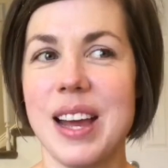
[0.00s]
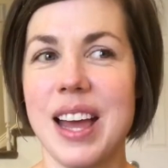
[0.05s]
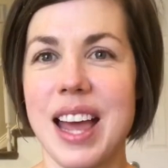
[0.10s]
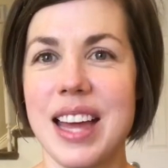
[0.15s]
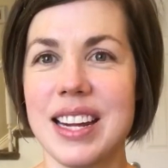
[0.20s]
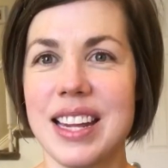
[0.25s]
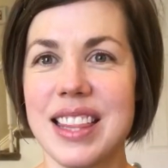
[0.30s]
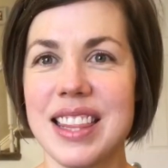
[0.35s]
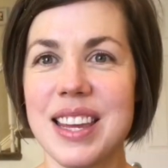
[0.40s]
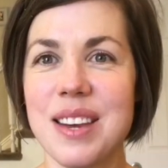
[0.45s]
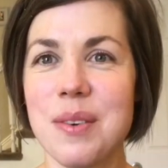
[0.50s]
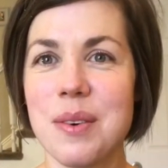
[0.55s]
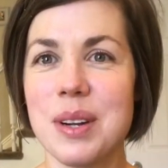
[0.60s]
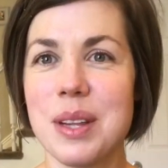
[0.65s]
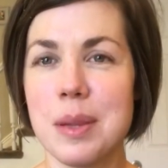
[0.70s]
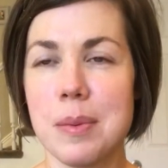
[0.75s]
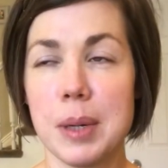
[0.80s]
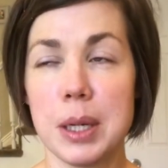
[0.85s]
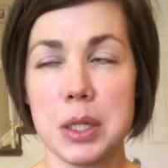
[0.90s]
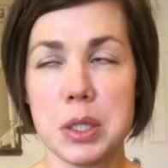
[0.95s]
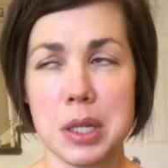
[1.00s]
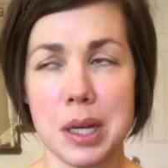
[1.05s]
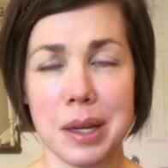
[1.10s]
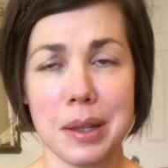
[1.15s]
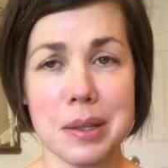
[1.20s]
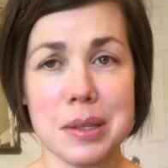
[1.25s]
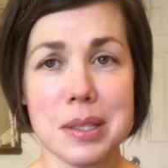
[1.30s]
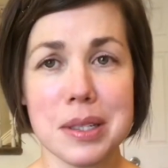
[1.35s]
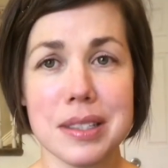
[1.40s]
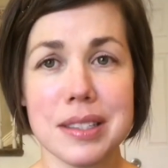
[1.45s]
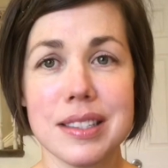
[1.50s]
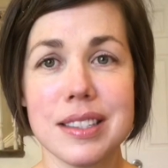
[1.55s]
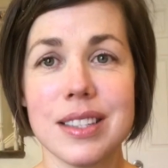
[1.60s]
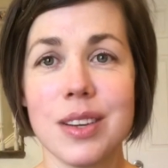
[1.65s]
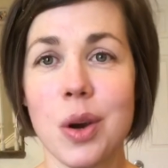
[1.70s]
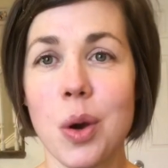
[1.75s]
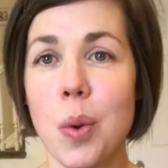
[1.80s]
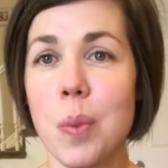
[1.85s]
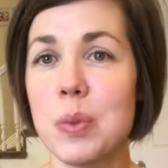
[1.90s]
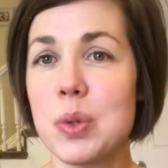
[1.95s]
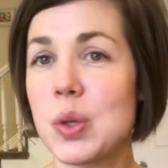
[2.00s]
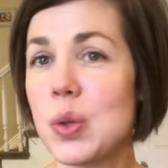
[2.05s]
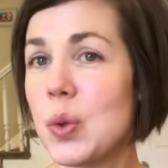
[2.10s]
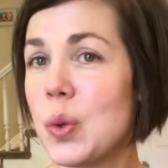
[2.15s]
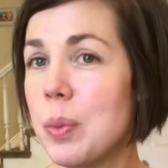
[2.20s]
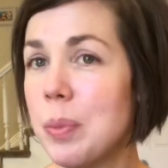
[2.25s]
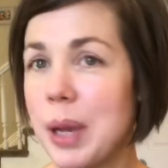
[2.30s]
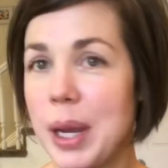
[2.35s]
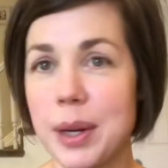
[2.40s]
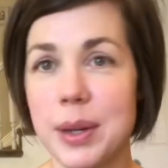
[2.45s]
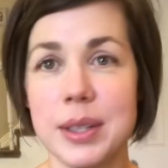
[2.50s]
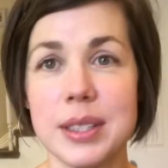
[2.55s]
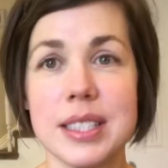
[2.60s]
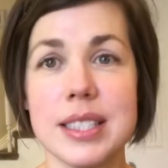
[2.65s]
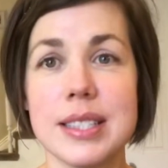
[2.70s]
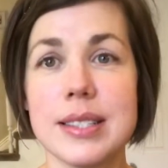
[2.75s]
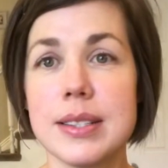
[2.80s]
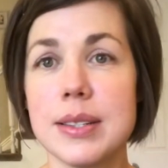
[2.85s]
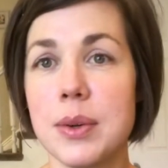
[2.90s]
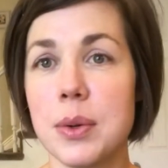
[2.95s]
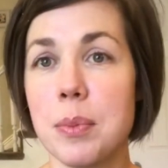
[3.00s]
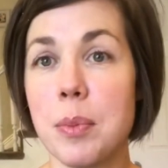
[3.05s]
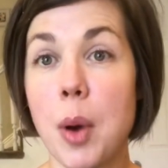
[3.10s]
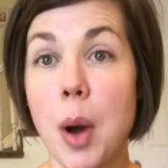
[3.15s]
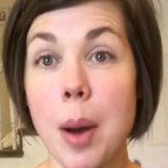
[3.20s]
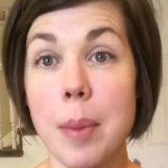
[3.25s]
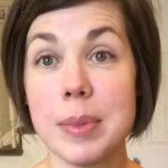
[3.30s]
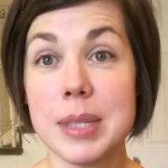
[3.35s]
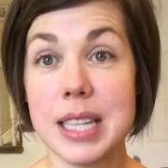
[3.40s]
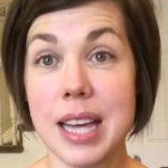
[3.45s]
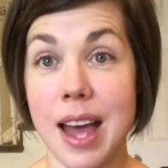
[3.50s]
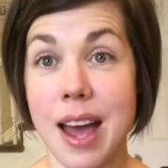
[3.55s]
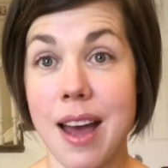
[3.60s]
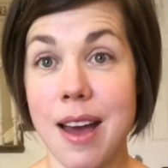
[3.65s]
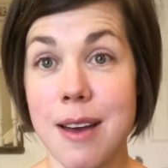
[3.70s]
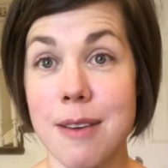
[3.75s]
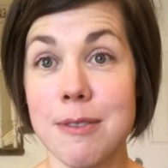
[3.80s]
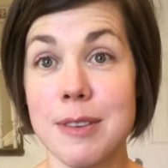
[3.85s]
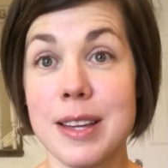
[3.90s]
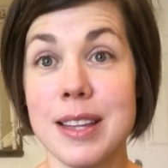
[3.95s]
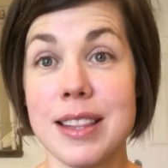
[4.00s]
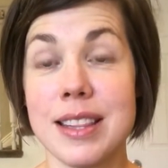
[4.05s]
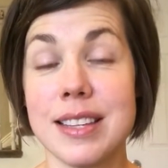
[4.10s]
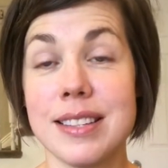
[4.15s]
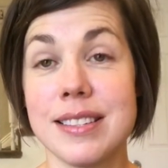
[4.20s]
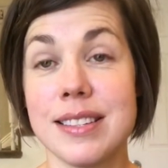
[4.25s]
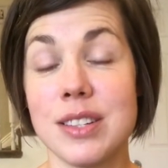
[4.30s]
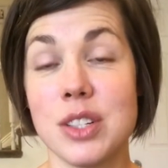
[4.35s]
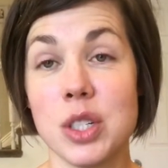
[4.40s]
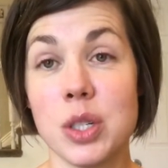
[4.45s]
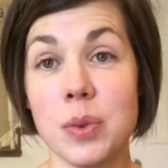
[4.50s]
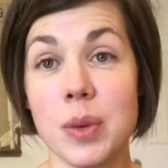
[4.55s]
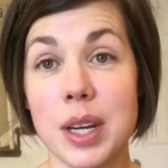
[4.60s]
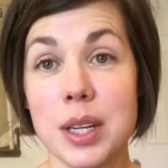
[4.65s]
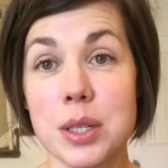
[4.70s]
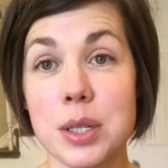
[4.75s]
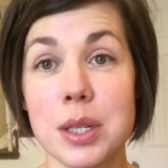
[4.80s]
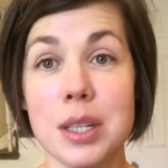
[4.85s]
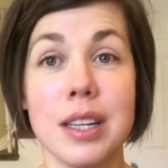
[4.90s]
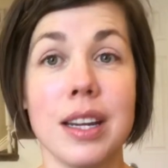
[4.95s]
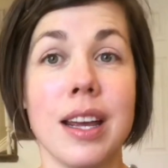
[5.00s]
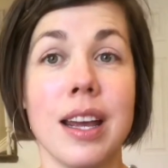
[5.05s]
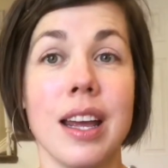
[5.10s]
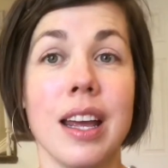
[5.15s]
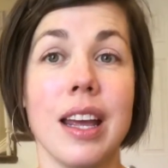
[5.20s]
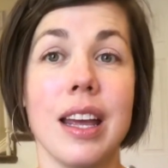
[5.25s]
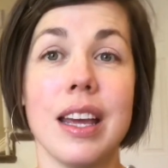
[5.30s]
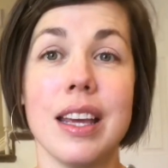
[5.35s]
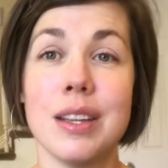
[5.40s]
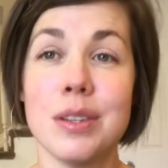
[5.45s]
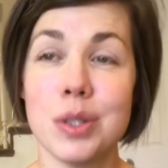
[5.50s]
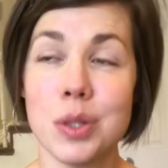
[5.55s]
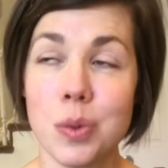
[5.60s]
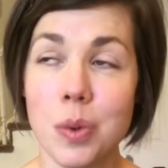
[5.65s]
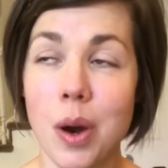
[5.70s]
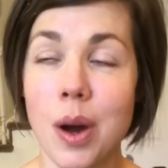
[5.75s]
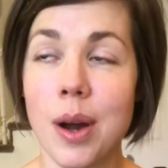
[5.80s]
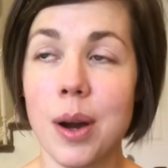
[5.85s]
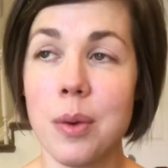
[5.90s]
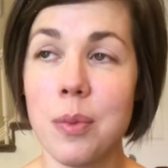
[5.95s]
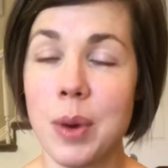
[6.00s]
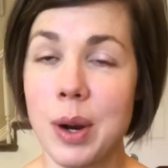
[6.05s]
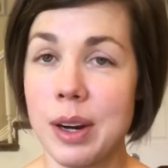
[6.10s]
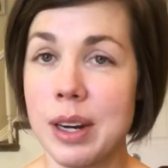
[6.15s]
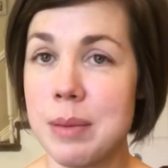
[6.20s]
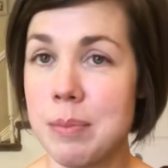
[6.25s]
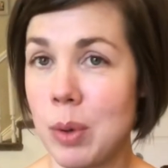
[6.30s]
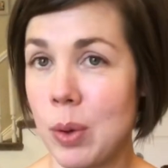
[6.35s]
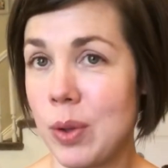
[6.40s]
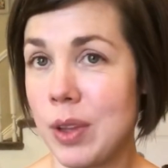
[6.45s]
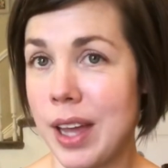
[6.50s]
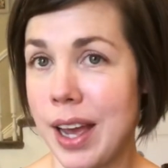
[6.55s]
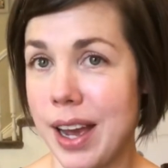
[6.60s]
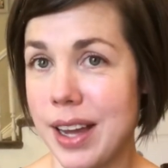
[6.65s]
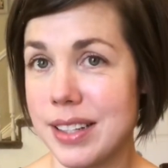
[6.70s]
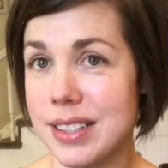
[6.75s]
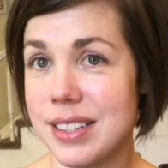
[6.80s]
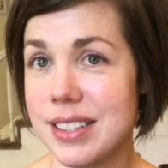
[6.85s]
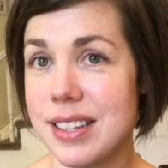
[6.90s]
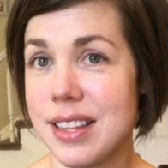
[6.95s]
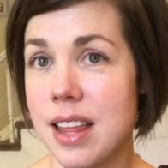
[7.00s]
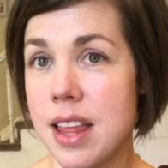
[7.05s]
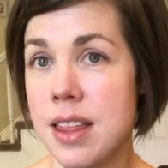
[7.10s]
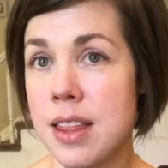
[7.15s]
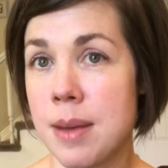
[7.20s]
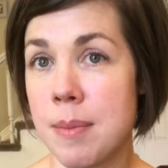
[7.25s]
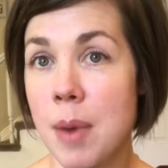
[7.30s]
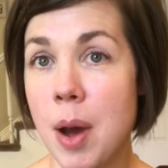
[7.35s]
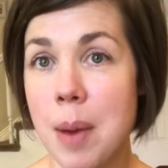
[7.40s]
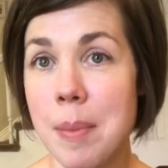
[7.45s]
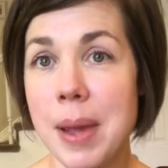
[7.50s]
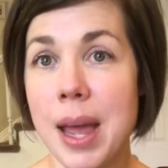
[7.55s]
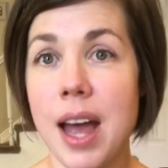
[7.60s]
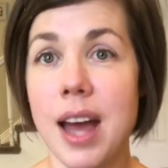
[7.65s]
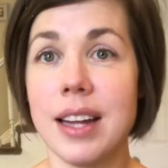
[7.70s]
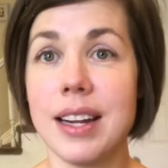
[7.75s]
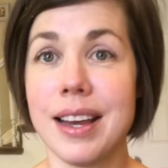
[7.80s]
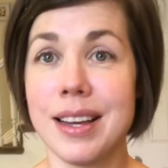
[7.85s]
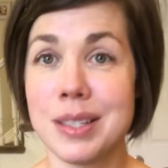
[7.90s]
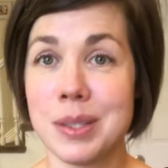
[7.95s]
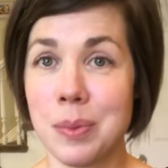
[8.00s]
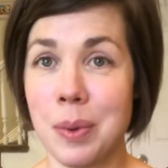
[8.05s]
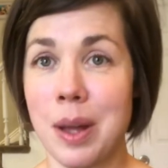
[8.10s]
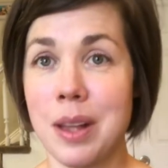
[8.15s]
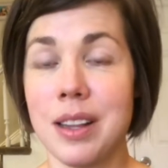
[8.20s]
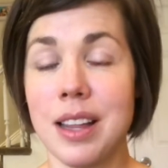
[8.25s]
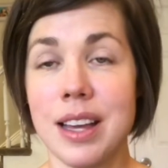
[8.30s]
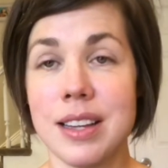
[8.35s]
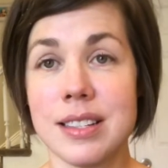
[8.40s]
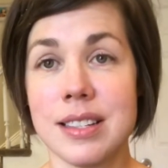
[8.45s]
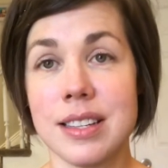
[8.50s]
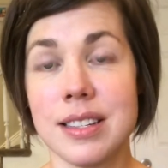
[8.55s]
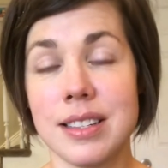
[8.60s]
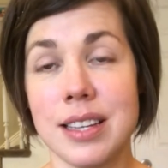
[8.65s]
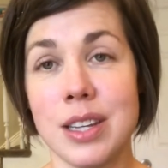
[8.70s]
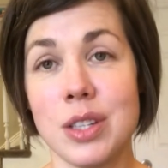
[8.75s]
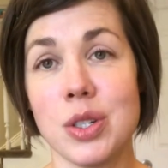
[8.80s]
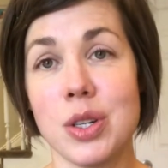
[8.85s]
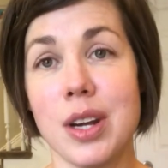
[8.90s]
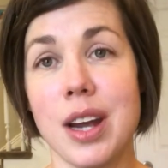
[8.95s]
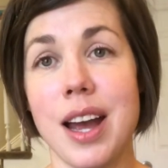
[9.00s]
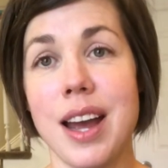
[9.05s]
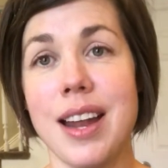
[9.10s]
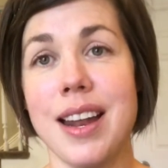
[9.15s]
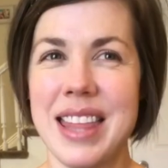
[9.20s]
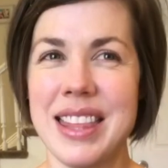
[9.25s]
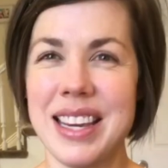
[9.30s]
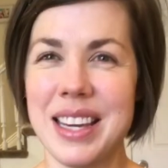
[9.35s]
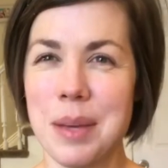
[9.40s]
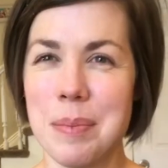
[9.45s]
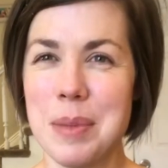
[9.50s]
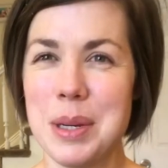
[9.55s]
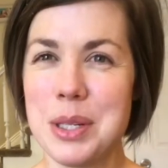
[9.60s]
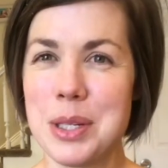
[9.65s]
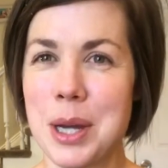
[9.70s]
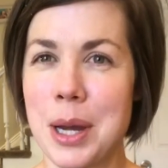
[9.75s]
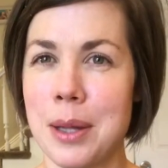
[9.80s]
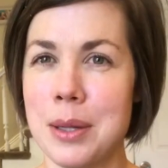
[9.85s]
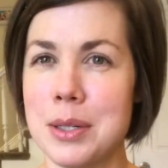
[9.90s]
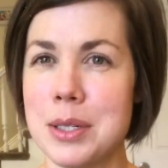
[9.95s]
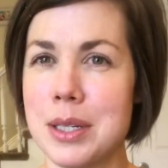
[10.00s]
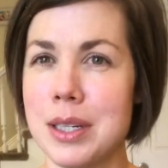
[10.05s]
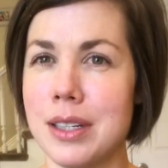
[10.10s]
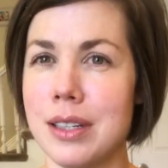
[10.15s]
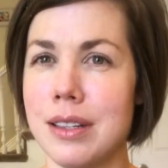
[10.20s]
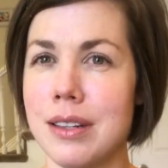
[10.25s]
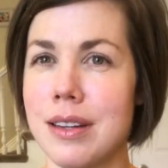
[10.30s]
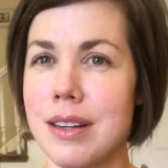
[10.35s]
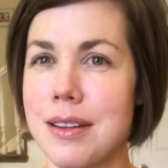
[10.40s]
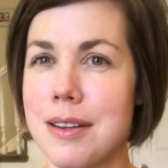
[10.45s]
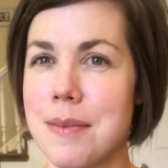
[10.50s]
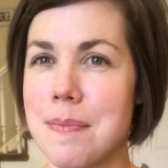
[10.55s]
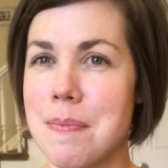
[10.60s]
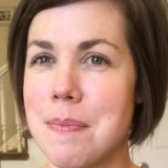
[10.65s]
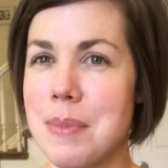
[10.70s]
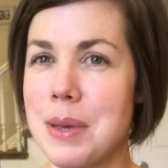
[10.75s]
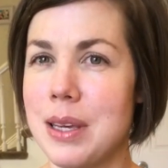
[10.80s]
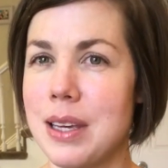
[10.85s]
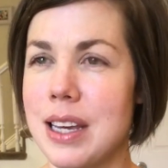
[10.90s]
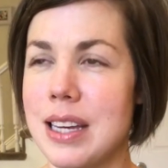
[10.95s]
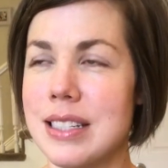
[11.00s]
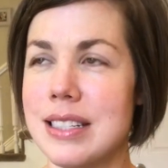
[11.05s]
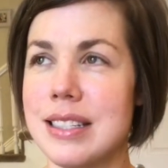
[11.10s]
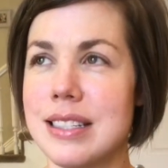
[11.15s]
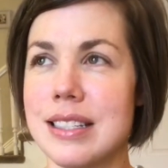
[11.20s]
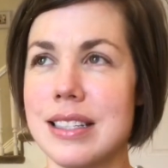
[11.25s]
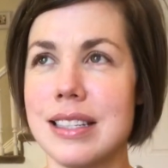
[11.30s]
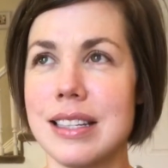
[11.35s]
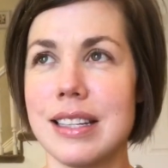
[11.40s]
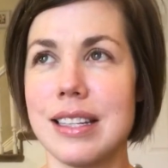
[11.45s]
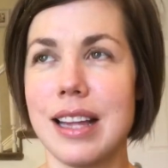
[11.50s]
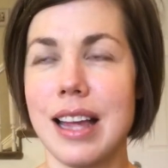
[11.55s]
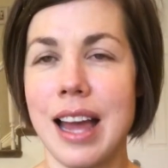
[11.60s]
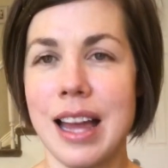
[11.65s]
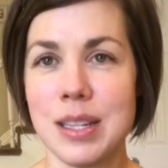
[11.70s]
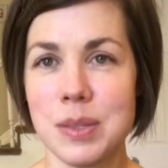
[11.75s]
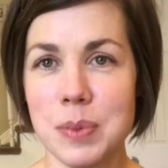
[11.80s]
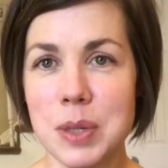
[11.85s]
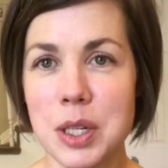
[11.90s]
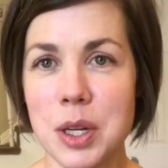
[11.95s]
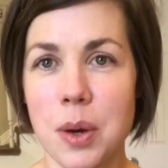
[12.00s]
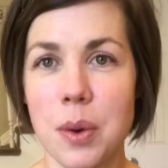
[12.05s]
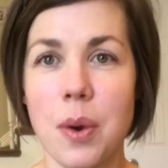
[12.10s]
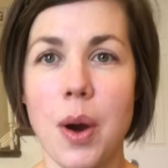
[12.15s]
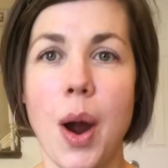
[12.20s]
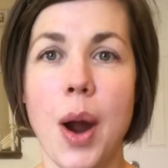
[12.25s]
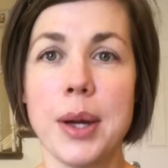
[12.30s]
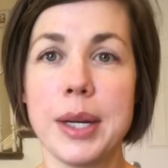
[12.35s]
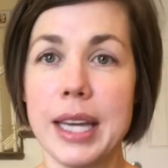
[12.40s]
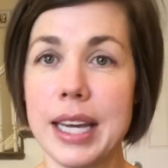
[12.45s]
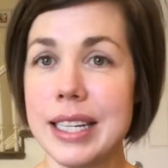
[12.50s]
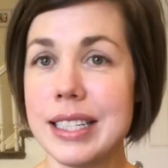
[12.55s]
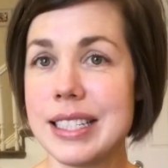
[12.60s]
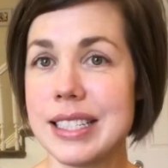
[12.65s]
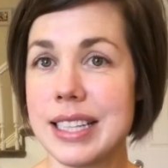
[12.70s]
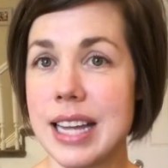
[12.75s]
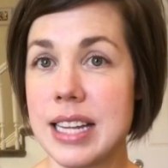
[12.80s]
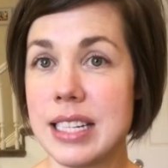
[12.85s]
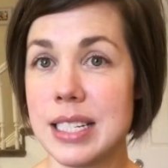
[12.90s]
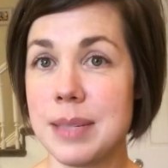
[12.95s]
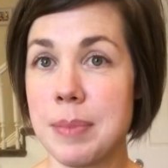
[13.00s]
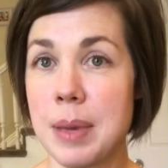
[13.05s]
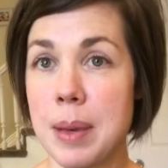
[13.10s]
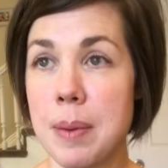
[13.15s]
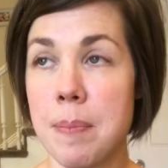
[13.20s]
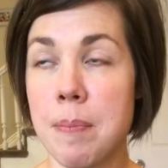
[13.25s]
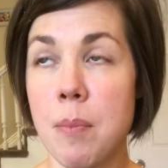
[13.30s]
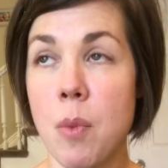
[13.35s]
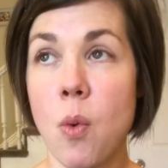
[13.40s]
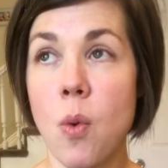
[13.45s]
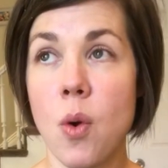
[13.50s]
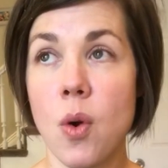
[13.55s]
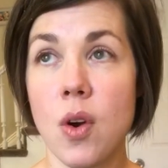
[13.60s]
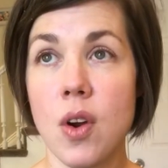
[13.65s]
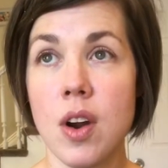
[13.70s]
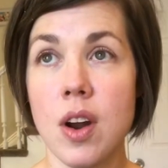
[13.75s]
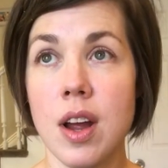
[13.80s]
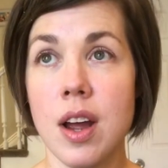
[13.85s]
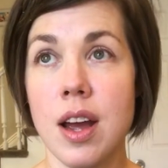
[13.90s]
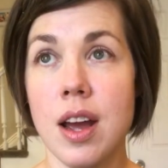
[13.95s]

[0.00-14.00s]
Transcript: And I think one of the big challenges homeschool parents or moms have in this situation is you are wearing both hats, the mom hat as well as the teacher hat. And that can be challenging because, as we know, our kids tend to be more